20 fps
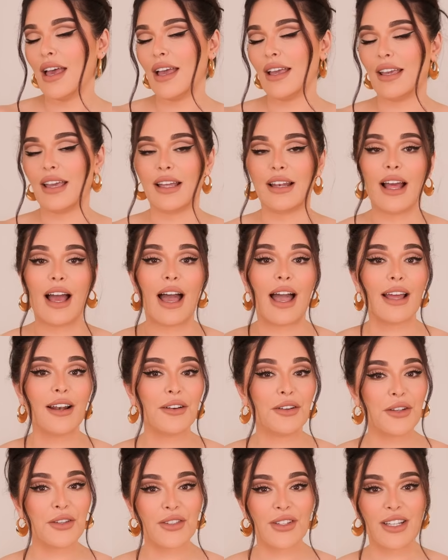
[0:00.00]
again, I
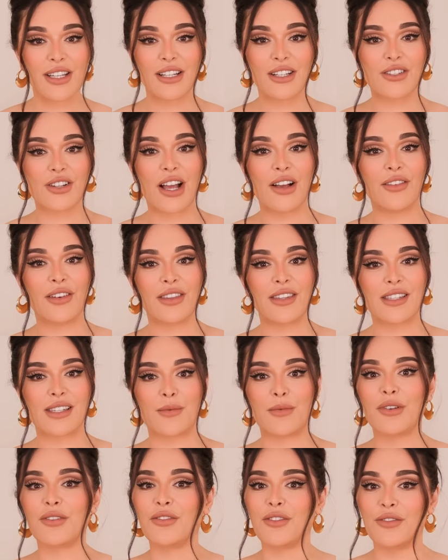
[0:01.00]
don't usually get to travel in the
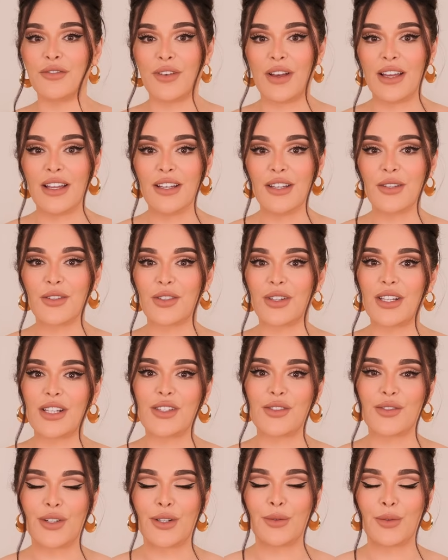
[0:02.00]
summer for fun. Usually
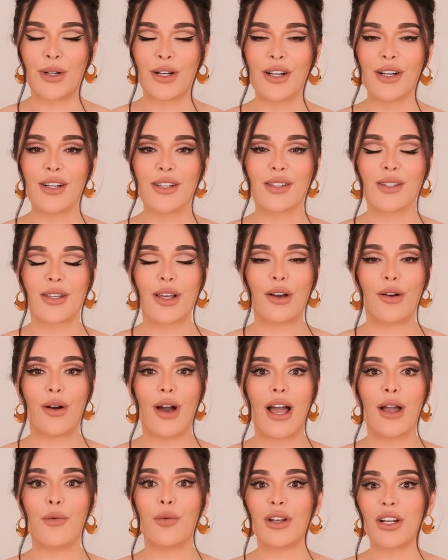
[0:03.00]
it's for work. So
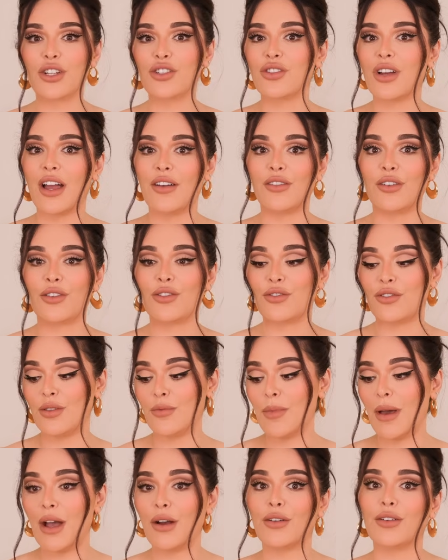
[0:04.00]
I want to travel through
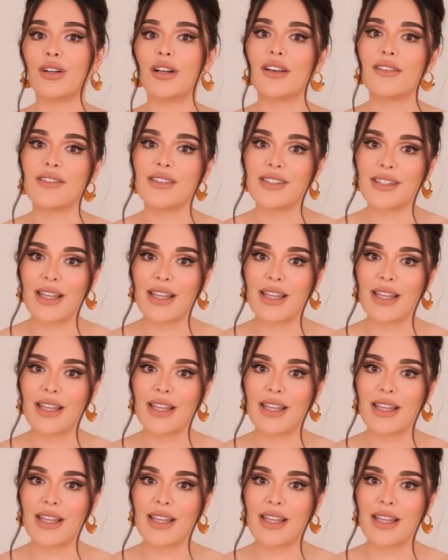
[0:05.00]
the power of